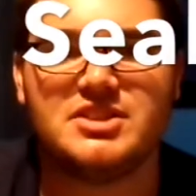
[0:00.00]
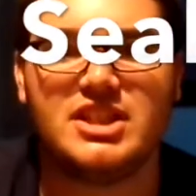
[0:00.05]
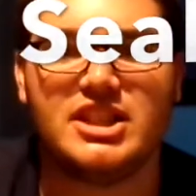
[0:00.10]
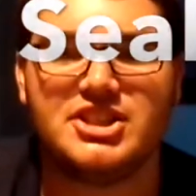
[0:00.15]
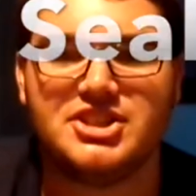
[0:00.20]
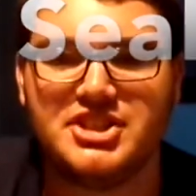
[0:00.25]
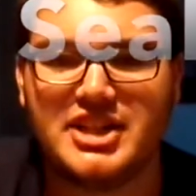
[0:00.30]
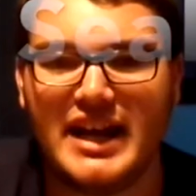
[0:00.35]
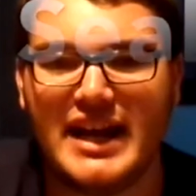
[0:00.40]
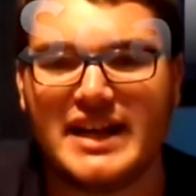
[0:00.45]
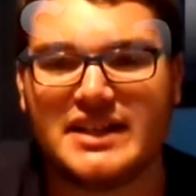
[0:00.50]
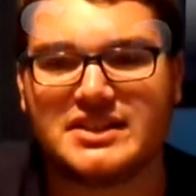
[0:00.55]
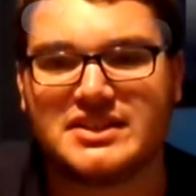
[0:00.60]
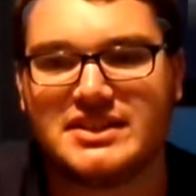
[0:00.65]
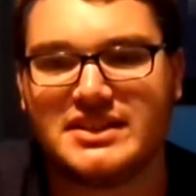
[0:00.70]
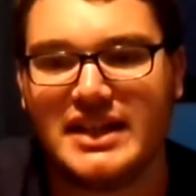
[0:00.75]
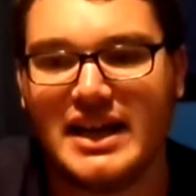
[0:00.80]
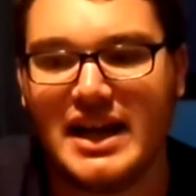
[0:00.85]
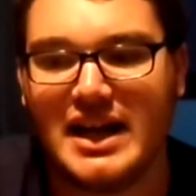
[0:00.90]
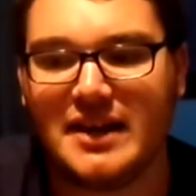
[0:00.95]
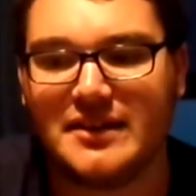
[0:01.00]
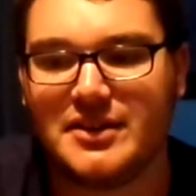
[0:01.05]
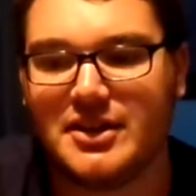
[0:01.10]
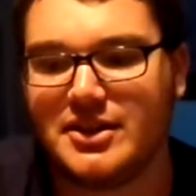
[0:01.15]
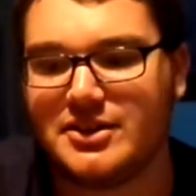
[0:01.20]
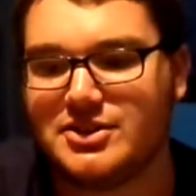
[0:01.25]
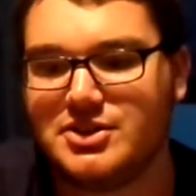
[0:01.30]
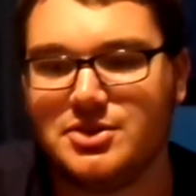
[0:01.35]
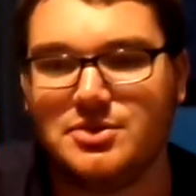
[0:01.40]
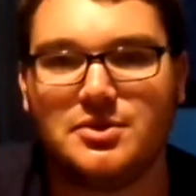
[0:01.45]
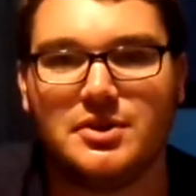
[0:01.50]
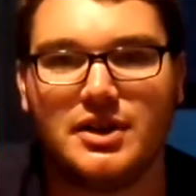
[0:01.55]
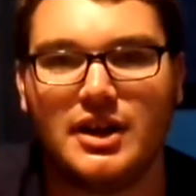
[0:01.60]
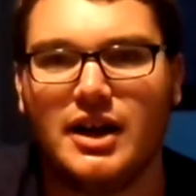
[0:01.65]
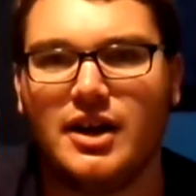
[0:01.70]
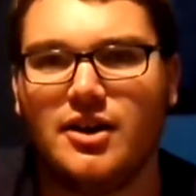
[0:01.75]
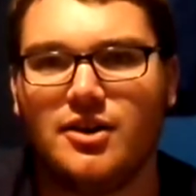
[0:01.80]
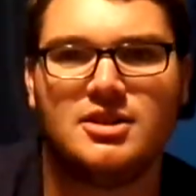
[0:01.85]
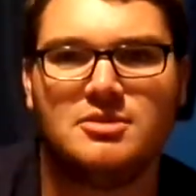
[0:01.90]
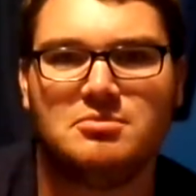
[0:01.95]
The Jets, yeah, they're
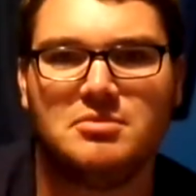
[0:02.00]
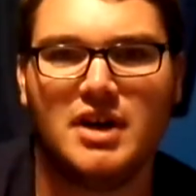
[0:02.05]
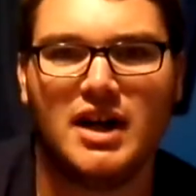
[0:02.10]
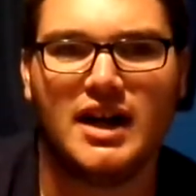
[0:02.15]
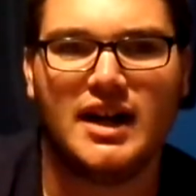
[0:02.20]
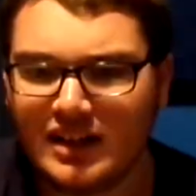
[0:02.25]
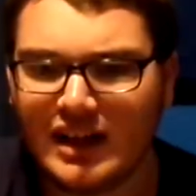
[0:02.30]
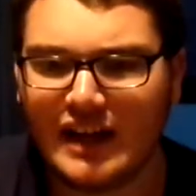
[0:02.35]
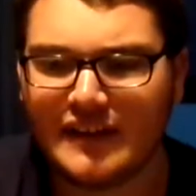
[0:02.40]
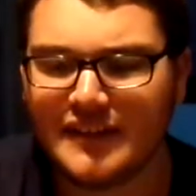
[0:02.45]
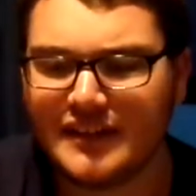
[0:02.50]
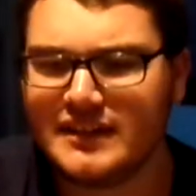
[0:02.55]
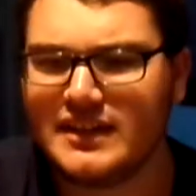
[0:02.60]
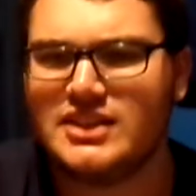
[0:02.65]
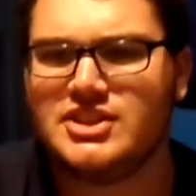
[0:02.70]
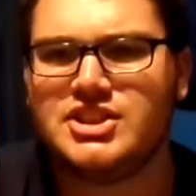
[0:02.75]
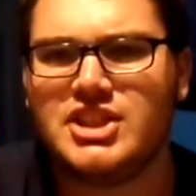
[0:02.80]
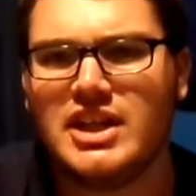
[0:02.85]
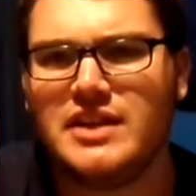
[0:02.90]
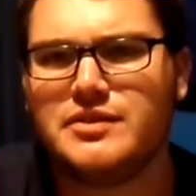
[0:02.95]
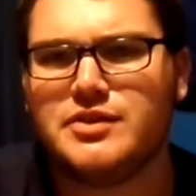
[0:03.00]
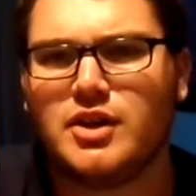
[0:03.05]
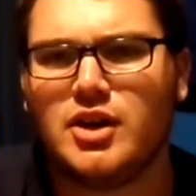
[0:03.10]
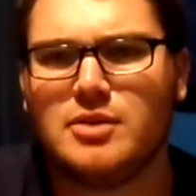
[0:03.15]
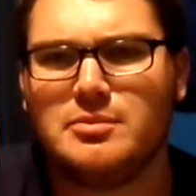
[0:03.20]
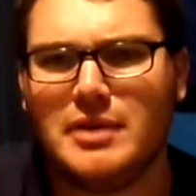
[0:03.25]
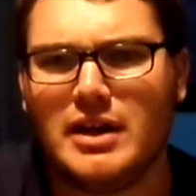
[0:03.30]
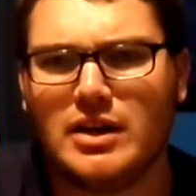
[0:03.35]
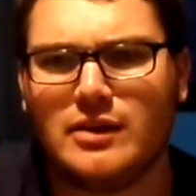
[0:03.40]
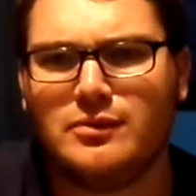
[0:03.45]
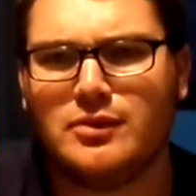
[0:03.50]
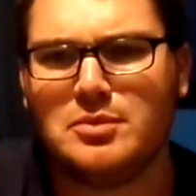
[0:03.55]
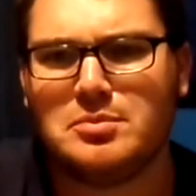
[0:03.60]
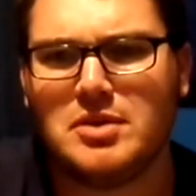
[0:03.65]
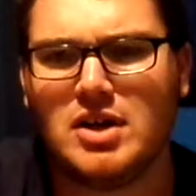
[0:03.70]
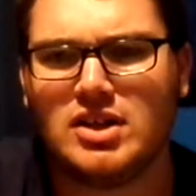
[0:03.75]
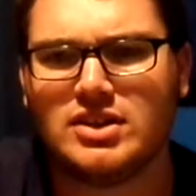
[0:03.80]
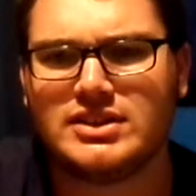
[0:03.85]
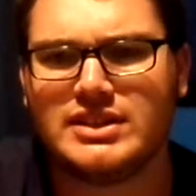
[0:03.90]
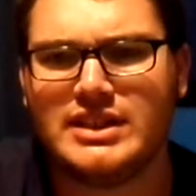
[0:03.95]
2-0, but I think the Chiefs are a better
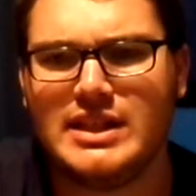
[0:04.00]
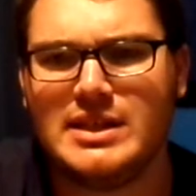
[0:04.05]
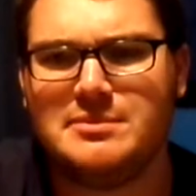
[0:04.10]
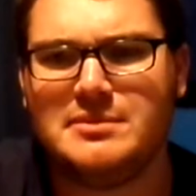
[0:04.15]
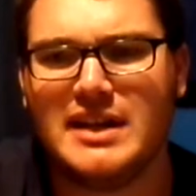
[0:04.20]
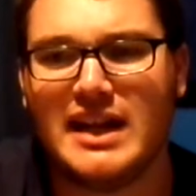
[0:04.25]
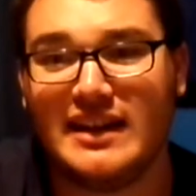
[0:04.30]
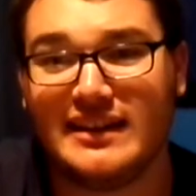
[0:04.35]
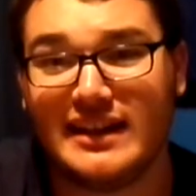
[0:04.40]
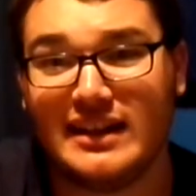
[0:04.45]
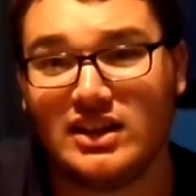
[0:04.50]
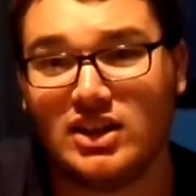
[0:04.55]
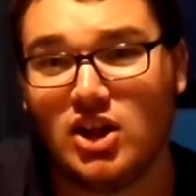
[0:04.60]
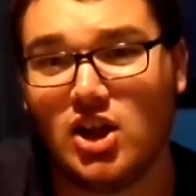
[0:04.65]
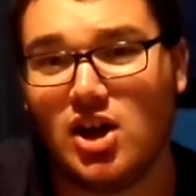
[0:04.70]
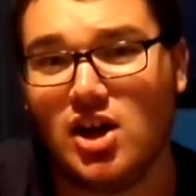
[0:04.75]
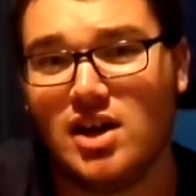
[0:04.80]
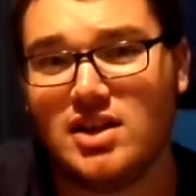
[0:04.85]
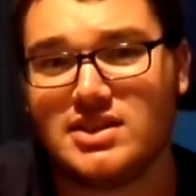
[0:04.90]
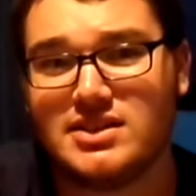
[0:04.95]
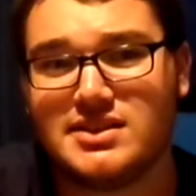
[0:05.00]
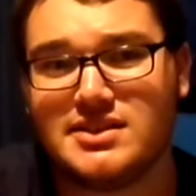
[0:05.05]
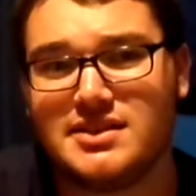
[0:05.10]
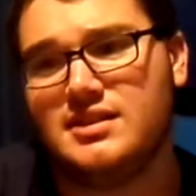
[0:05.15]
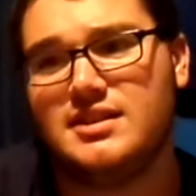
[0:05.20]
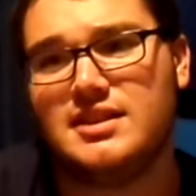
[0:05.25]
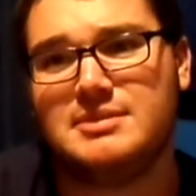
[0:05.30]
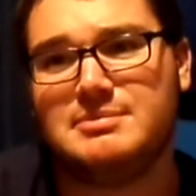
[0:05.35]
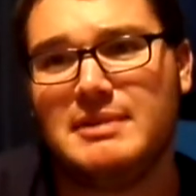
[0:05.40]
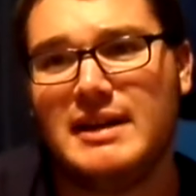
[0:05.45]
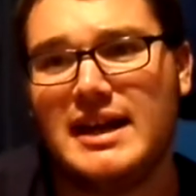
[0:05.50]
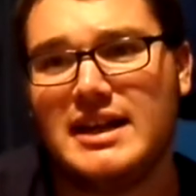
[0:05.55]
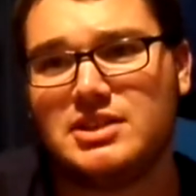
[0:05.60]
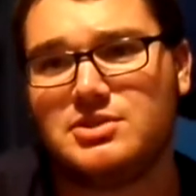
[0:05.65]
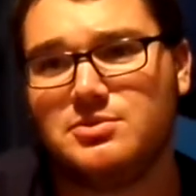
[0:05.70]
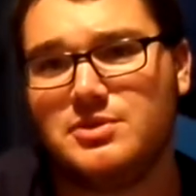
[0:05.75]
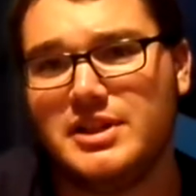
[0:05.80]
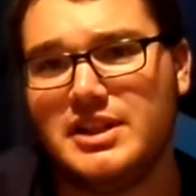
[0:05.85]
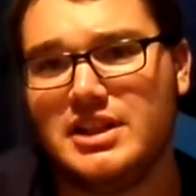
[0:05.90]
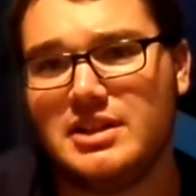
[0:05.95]
football team. Yeah, they lost this past
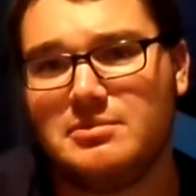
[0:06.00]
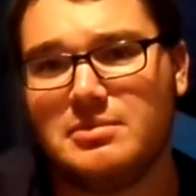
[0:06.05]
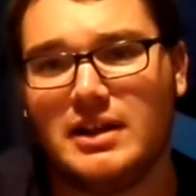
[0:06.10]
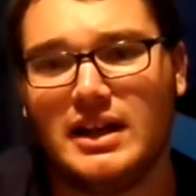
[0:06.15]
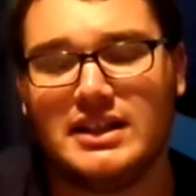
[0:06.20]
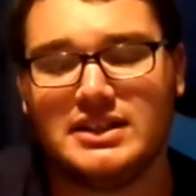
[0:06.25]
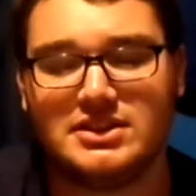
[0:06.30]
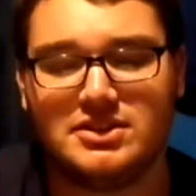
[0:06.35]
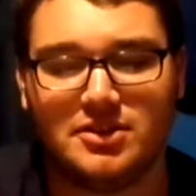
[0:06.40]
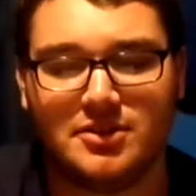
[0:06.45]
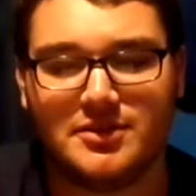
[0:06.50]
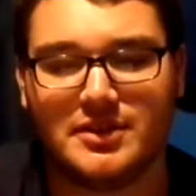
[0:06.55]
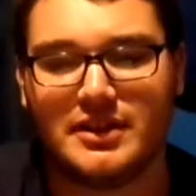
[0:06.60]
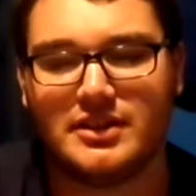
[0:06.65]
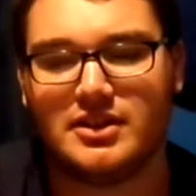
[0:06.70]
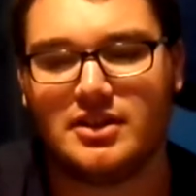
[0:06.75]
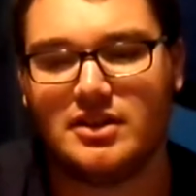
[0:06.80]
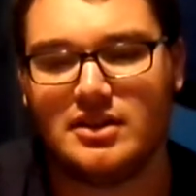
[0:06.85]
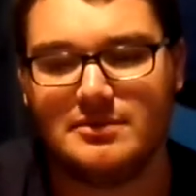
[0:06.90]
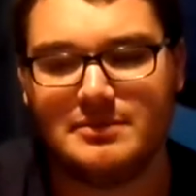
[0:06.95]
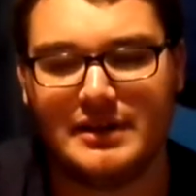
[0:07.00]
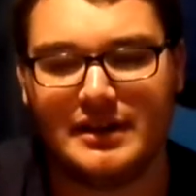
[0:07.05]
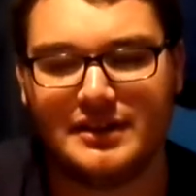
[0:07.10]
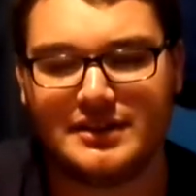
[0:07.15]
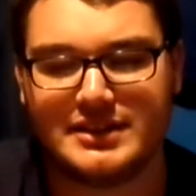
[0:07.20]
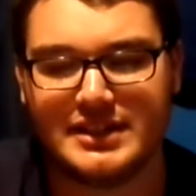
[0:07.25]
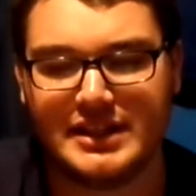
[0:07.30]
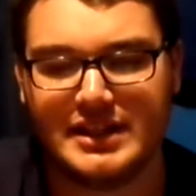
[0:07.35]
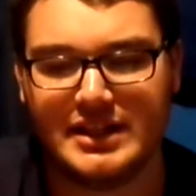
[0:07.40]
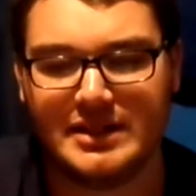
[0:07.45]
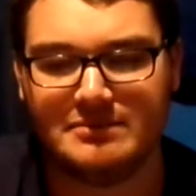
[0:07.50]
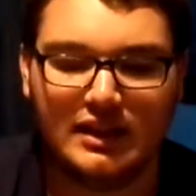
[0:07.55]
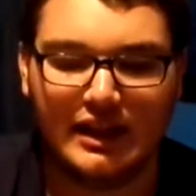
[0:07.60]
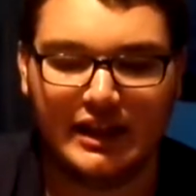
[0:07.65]
week, but I still think they're the better team.